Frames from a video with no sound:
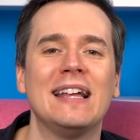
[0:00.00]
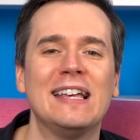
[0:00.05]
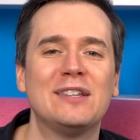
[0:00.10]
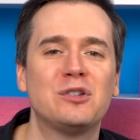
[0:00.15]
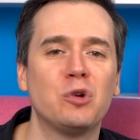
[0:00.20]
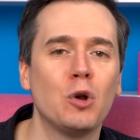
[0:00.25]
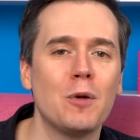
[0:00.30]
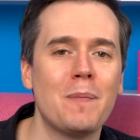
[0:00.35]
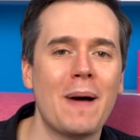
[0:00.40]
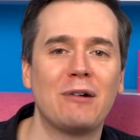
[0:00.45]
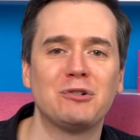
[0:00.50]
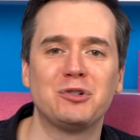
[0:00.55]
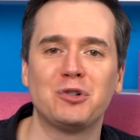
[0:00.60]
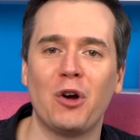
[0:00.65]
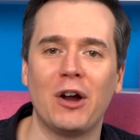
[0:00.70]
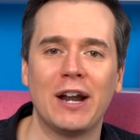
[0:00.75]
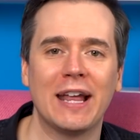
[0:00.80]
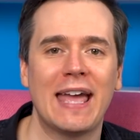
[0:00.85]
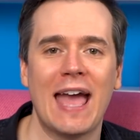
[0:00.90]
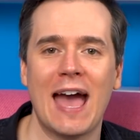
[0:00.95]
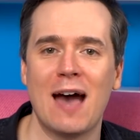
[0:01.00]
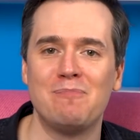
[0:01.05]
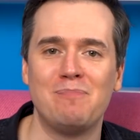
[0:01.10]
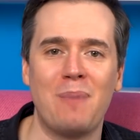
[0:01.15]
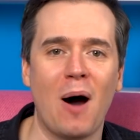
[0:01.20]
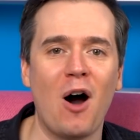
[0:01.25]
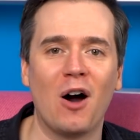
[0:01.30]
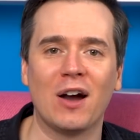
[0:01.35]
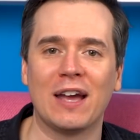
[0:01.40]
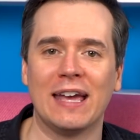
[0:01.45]
is all about trying to get a
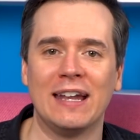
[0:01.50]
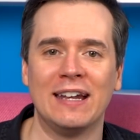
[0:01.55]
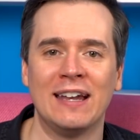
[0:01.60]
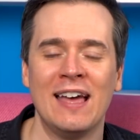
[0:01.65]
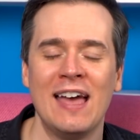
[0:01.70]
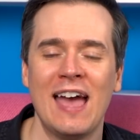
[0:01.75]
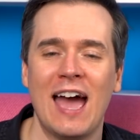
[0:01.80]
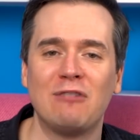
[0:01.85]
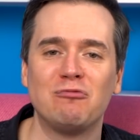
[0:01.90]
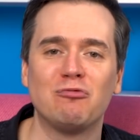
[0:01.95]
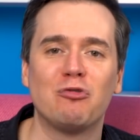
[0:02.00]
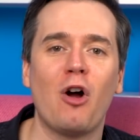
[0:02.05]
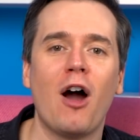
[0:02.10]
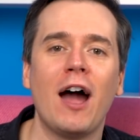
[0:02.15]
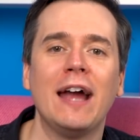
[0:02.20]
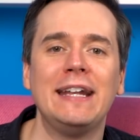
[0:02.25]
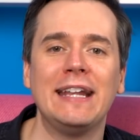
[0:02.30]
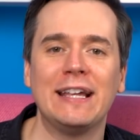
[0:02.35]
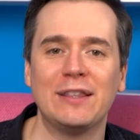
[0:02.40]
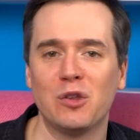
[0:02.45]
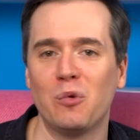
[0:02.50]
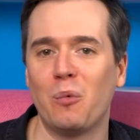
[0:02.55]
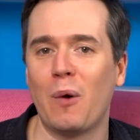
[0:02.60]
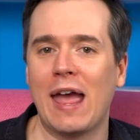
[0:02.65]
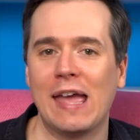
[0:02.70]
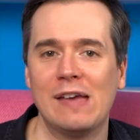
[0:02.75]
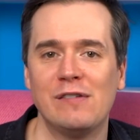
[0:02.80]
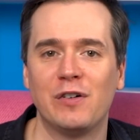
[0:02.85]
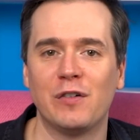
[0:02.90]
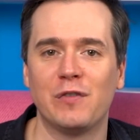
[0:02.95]
bargain and riding the
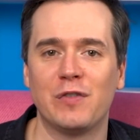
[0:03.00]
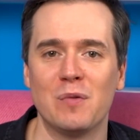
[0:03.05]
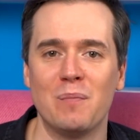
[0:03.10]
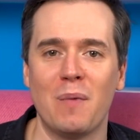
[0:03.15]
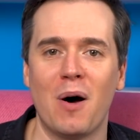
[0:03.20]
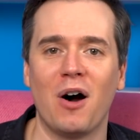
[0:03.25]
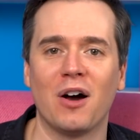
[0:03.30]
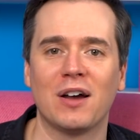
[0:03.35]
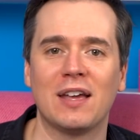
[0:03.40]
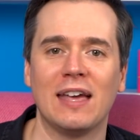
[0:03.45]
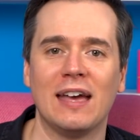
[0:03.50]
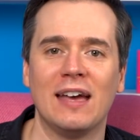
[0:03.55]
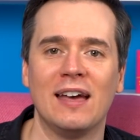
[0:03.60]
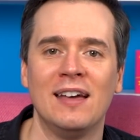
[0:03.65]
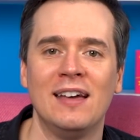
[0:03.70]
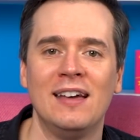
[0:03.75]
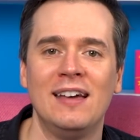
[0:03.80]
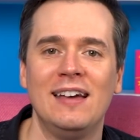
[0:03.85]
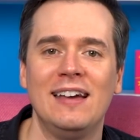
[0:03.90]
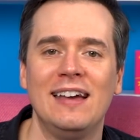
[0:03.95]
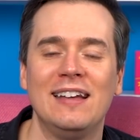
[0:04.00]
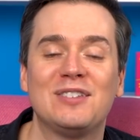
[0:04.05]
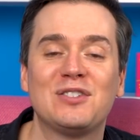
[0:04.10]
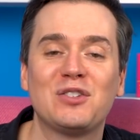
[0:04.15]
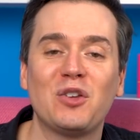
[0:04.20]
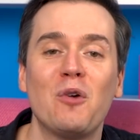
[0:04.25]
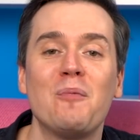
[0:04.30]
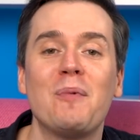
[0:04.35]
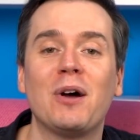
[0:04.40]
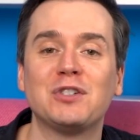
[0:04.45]
wave of the market. It's
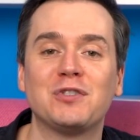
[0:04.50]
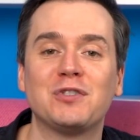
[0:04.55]
so much